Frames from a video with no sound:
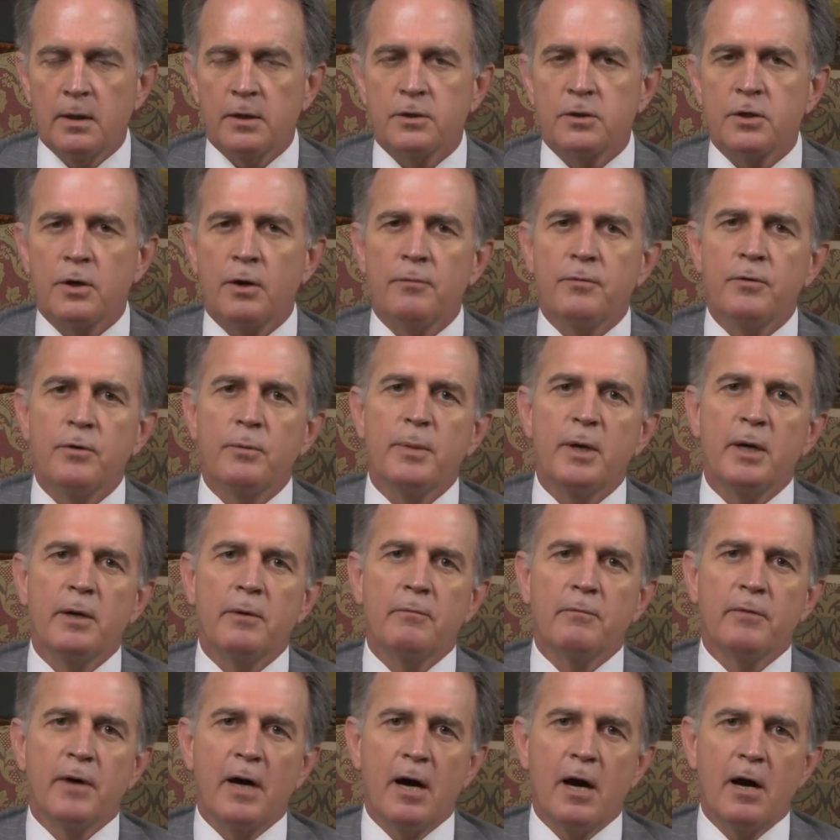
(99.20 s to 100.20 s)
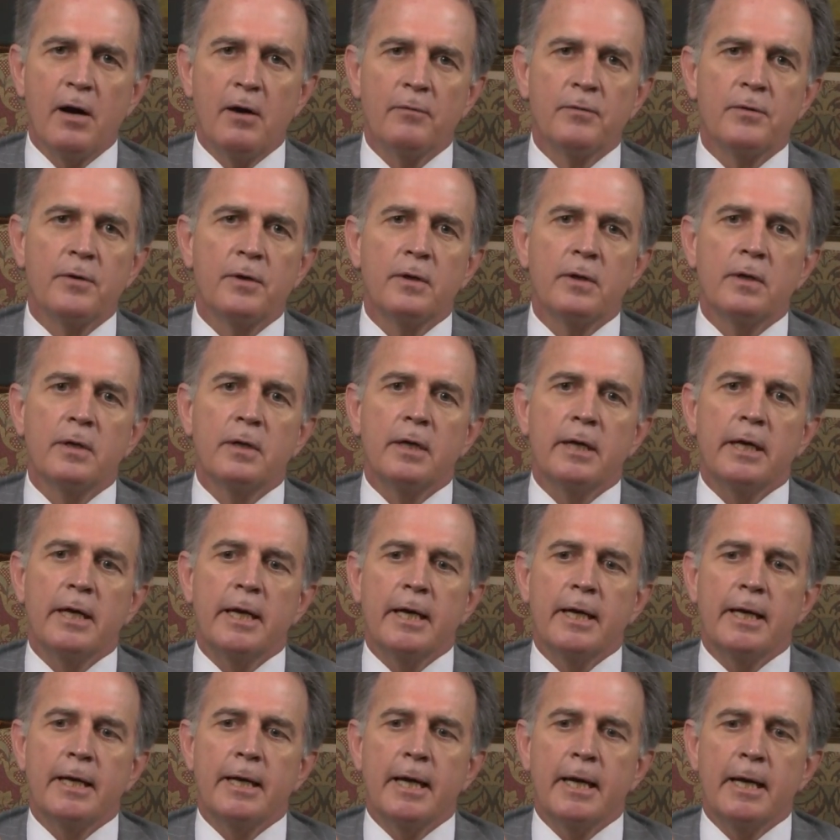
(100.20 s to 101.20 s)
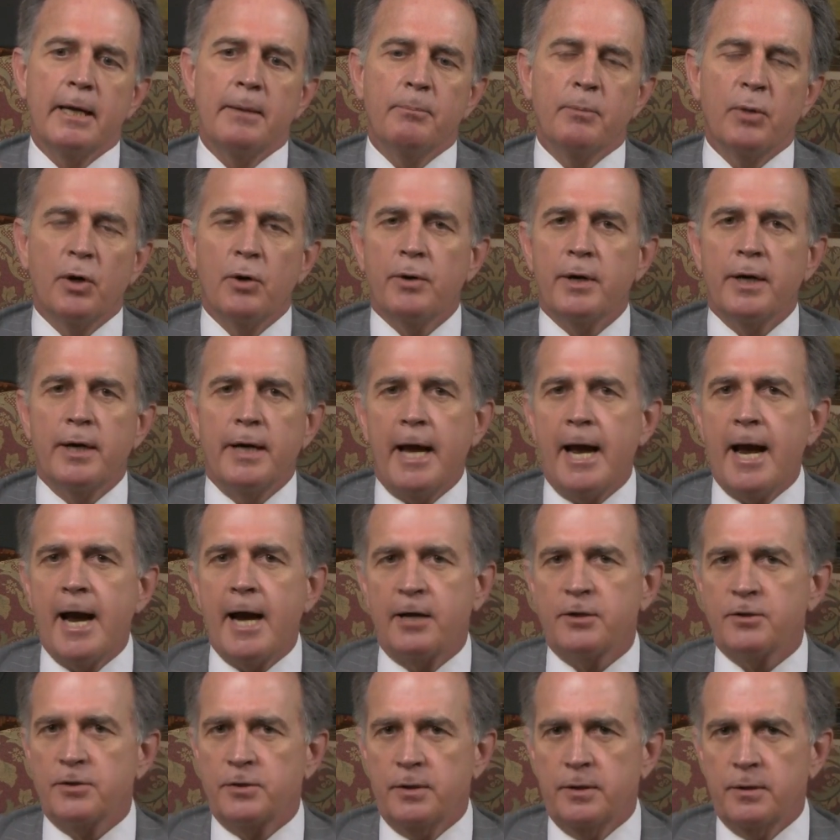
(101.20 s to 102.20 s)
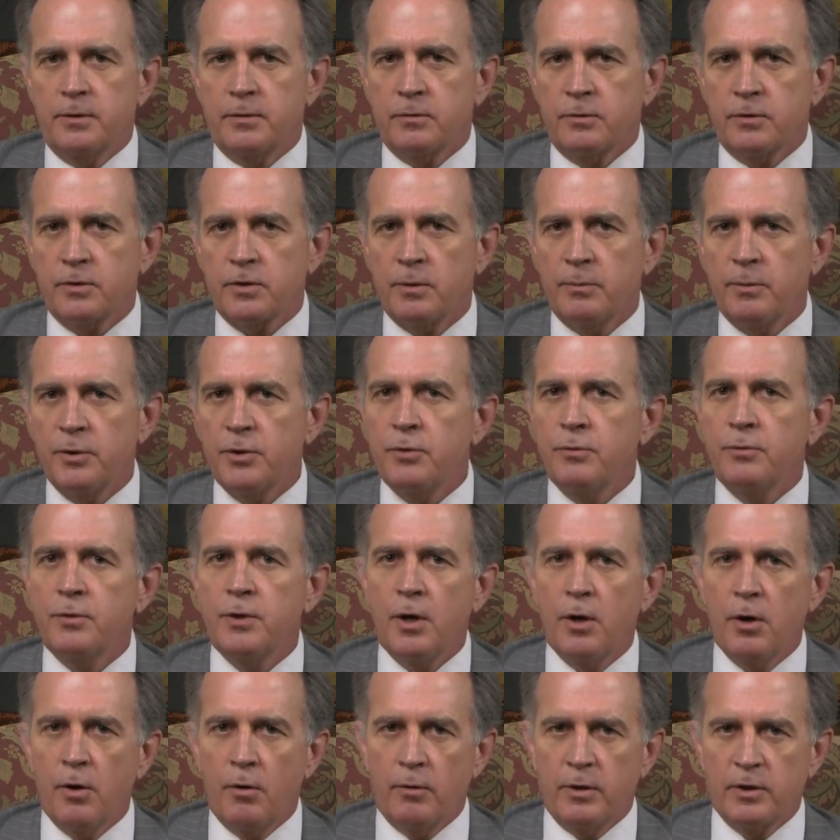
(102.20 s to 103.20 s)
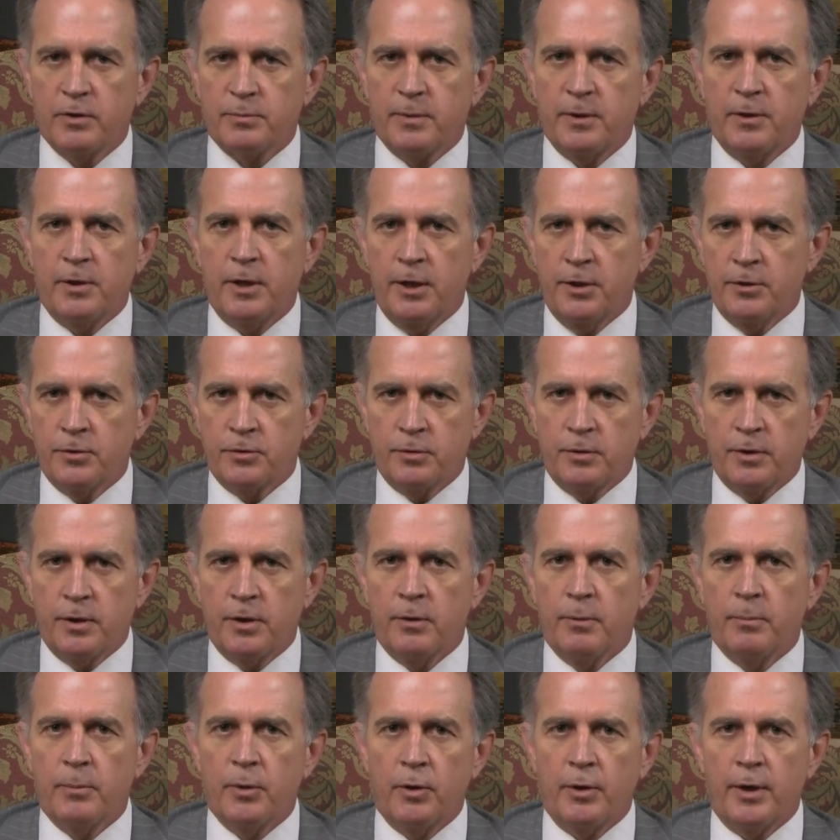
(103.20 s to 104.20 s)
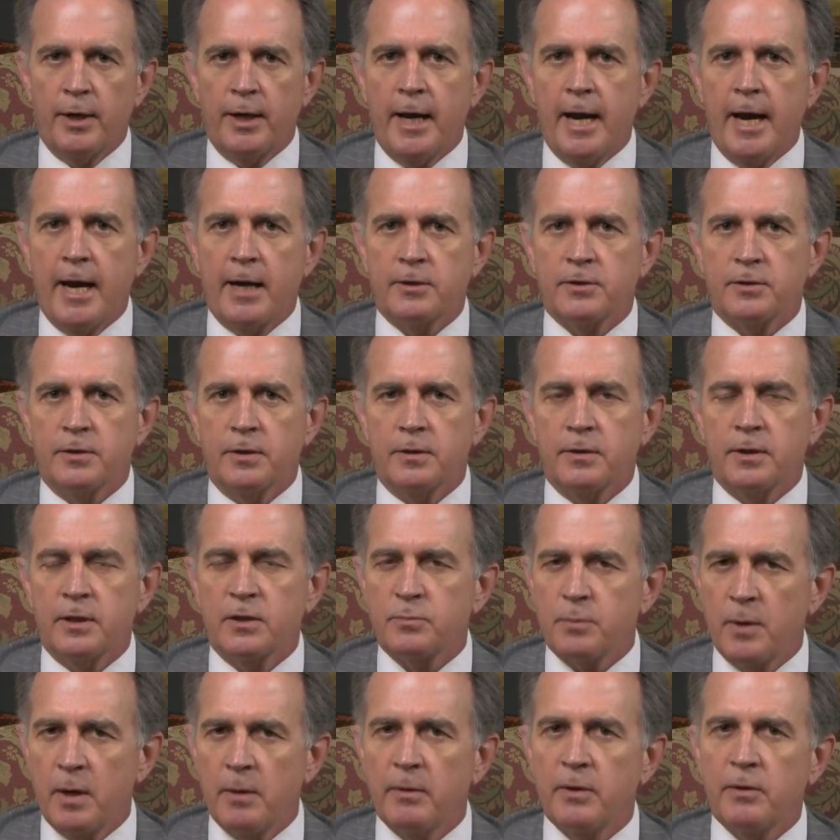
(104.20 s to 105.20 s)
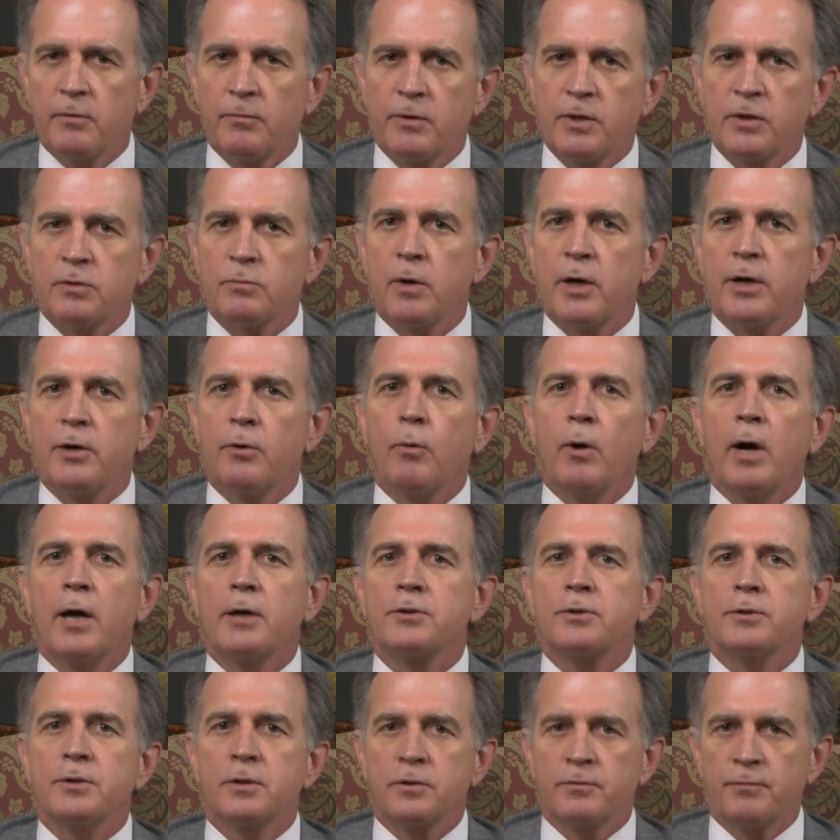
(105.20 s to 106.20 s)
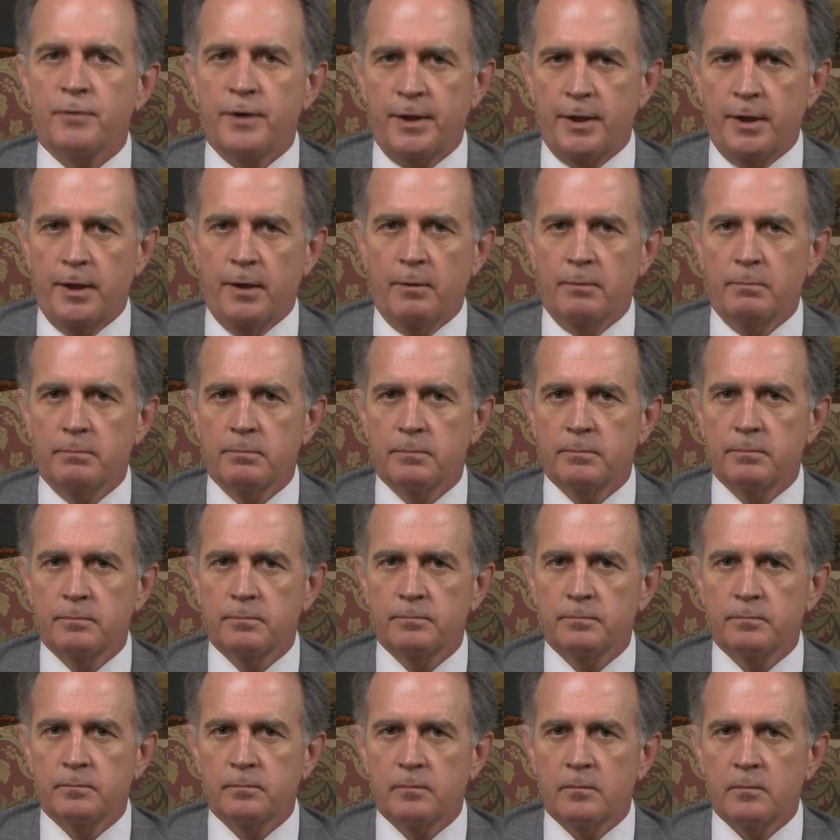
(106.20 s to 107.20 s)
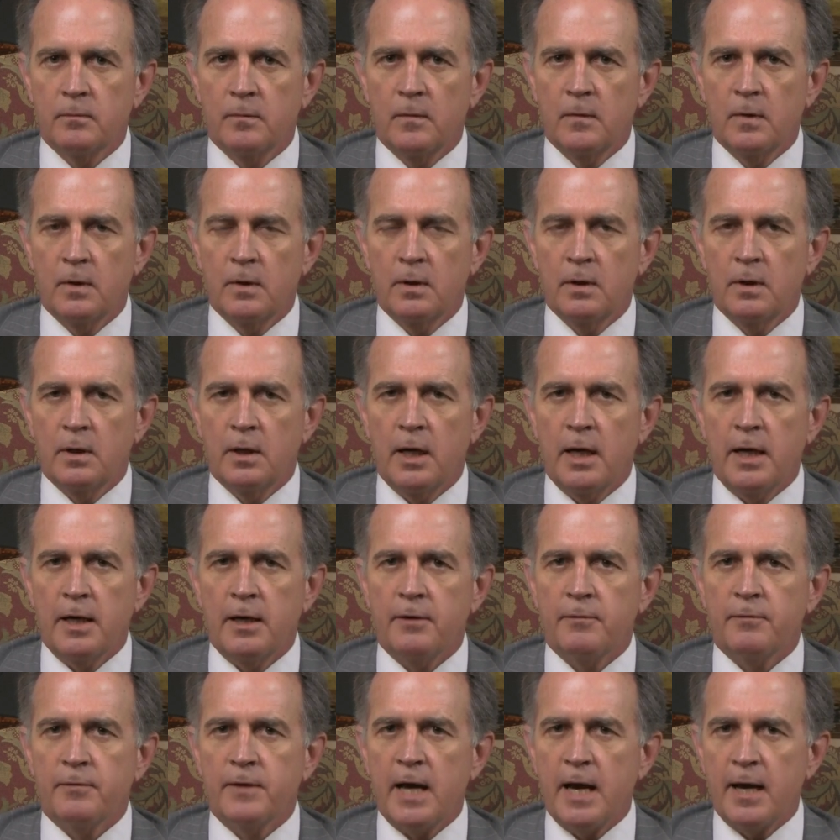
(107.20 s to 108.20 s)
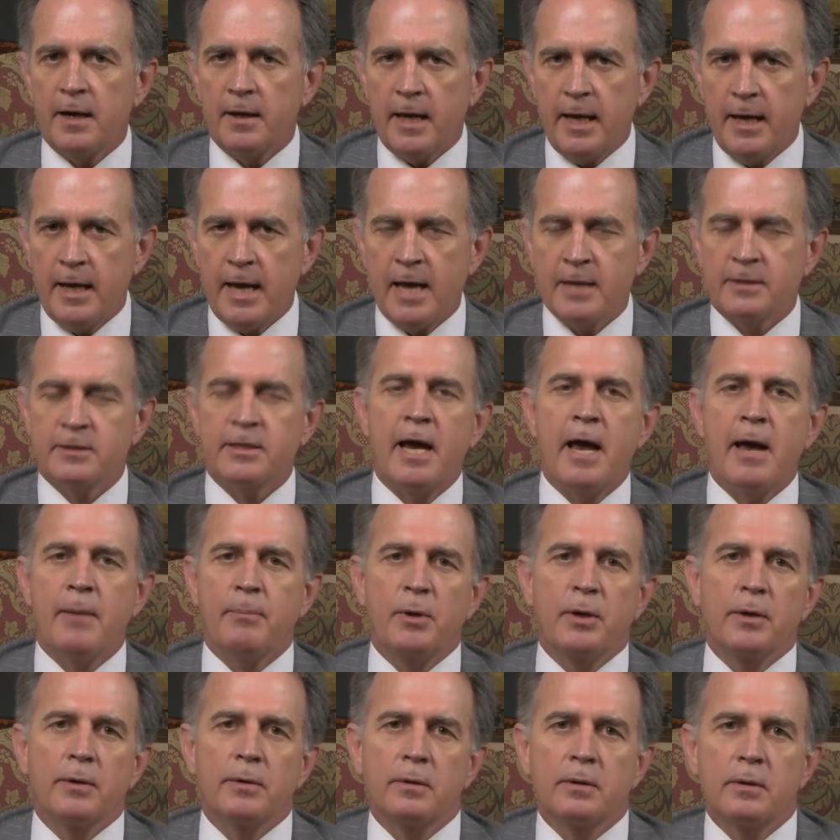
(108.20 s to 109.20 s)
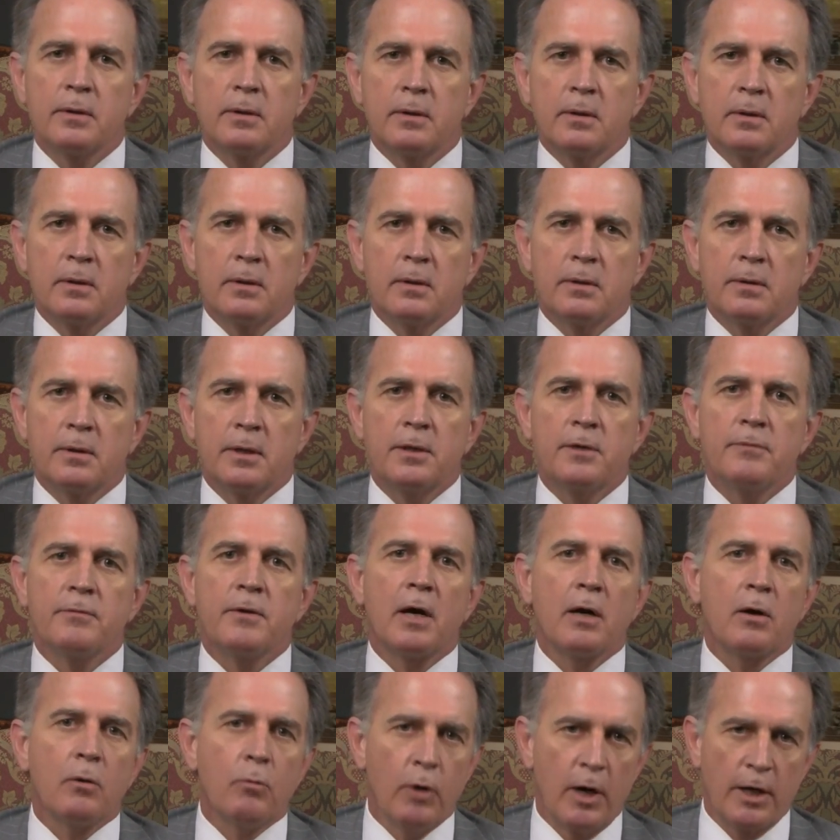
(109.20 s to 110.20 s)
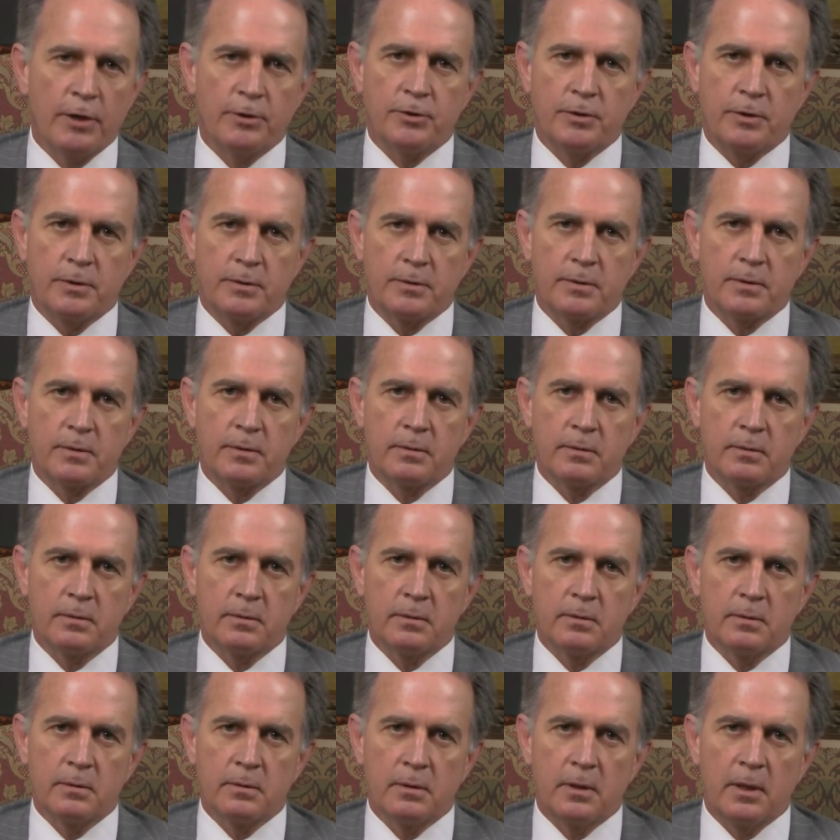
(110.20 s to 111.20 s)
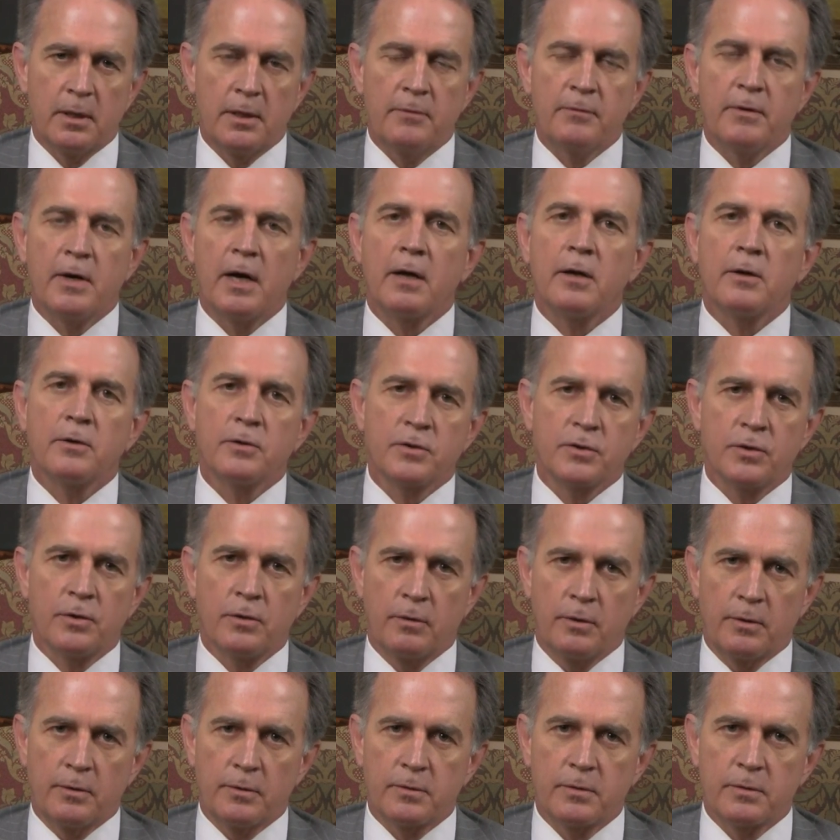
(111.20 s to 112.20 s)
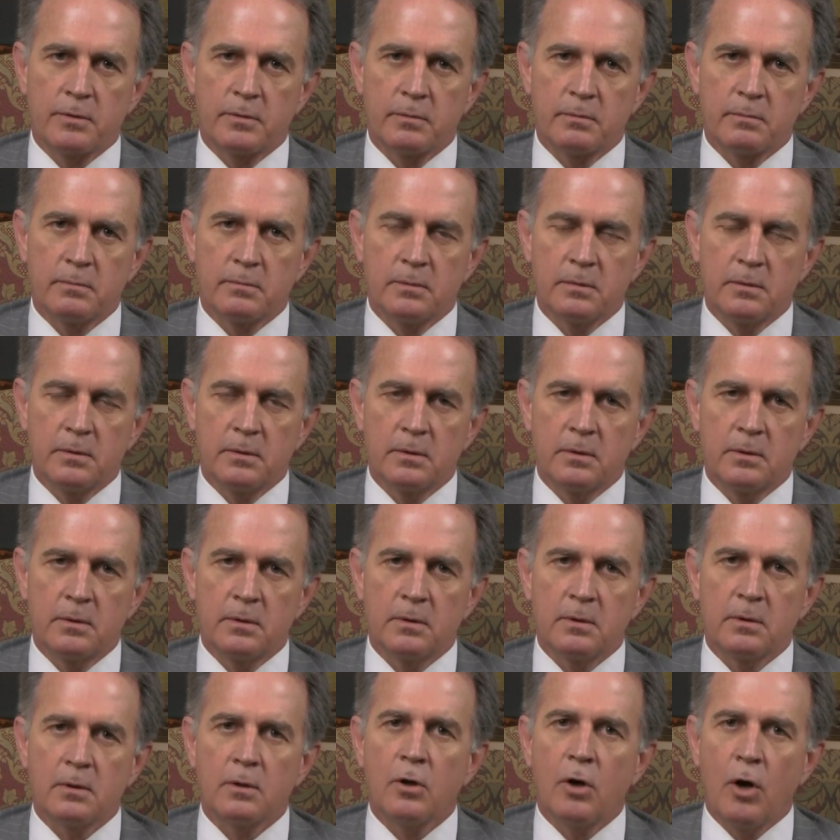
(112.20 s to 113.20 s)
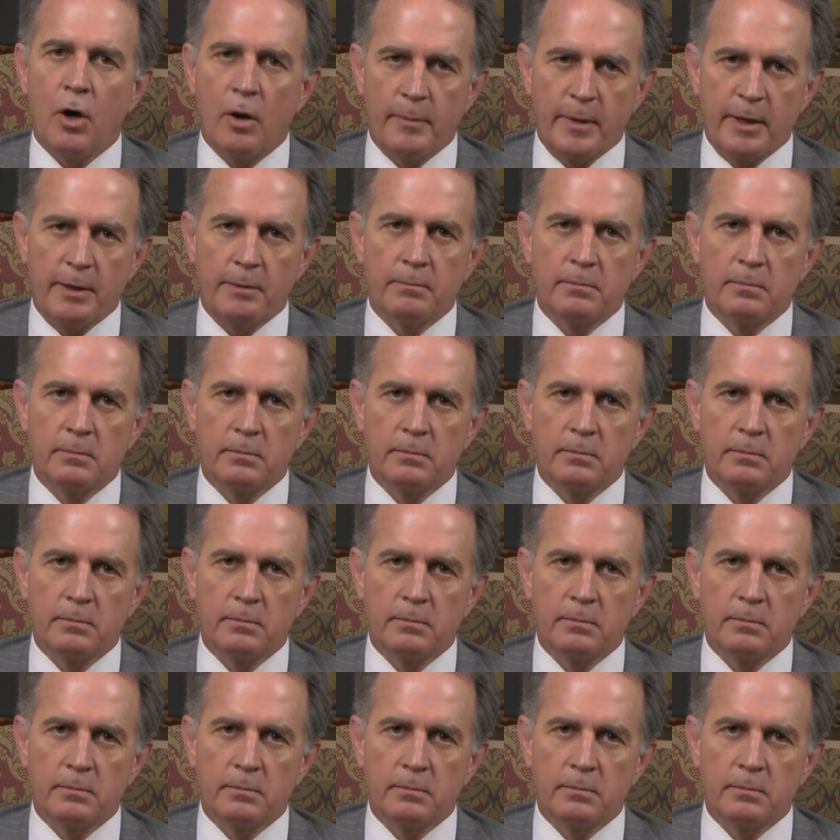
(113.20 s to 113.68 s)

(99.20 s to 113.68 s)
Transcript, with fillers: So if you've been involved in a boating accident or someone you know has been injured in a boating accident, that's probably the reason why you're watching this video. And if that has happened, then you've got questions and you've got concerns. Call me